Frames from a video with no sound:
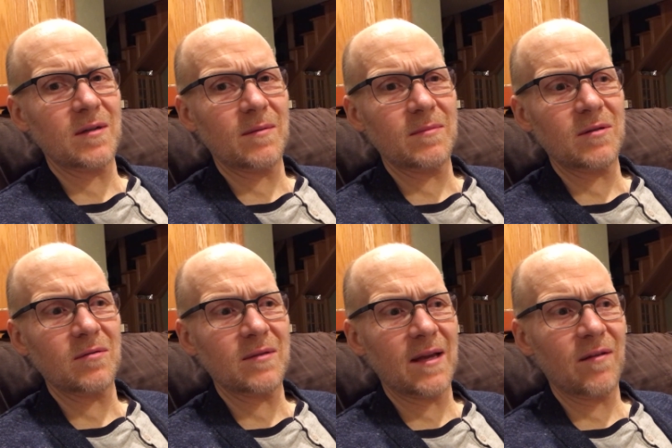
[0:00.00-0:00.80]
I'm
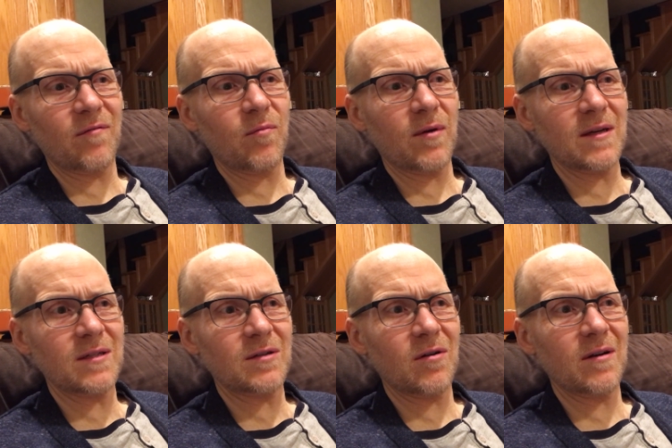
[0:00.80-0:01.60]
still down from where I
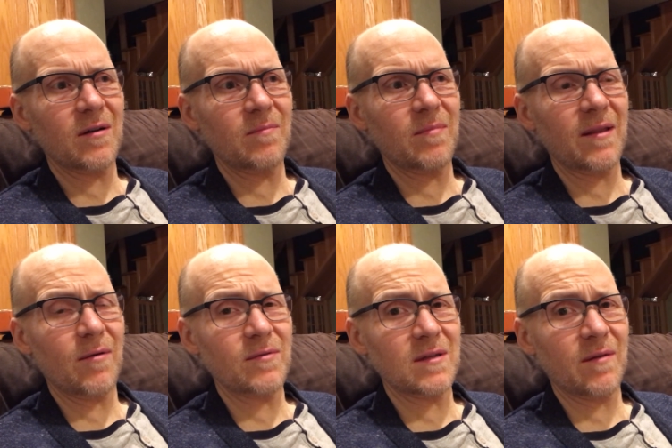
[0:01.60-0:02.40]
started, but that
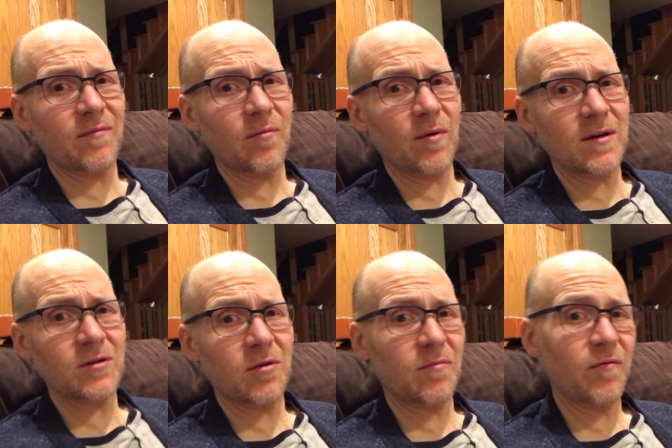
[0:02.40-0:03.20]
was up from where I
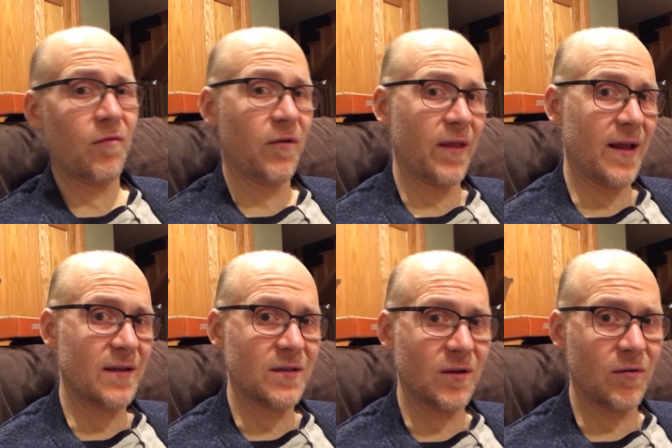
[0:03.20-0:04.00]
started before
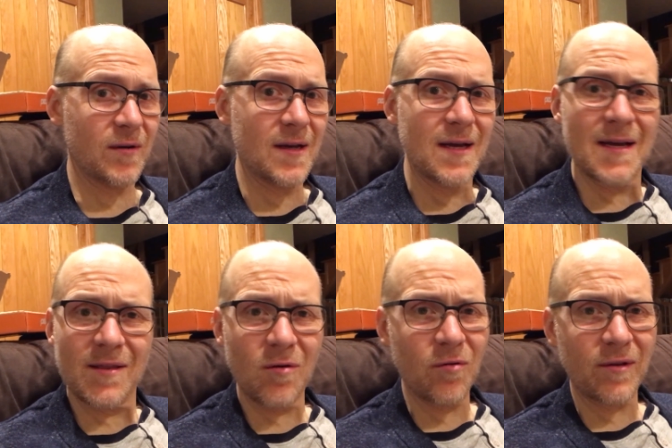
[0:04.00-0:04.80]
that, so
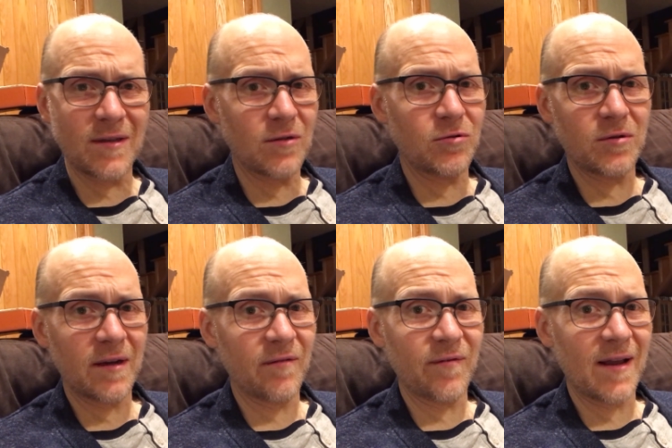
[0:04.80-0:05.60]
the whole thing is
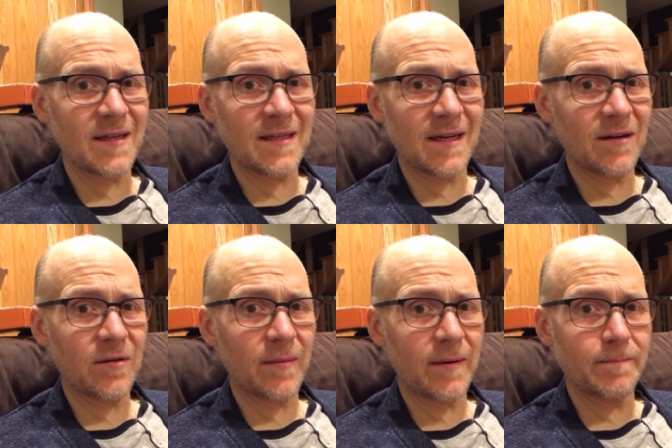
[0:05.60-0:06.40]
interesting and fascinating
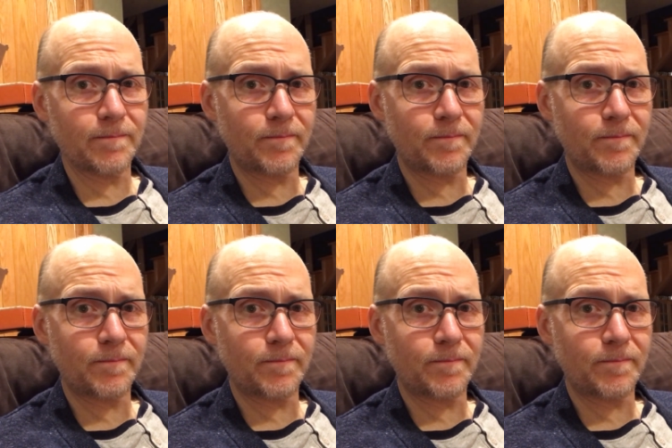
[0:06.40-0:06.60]
to me.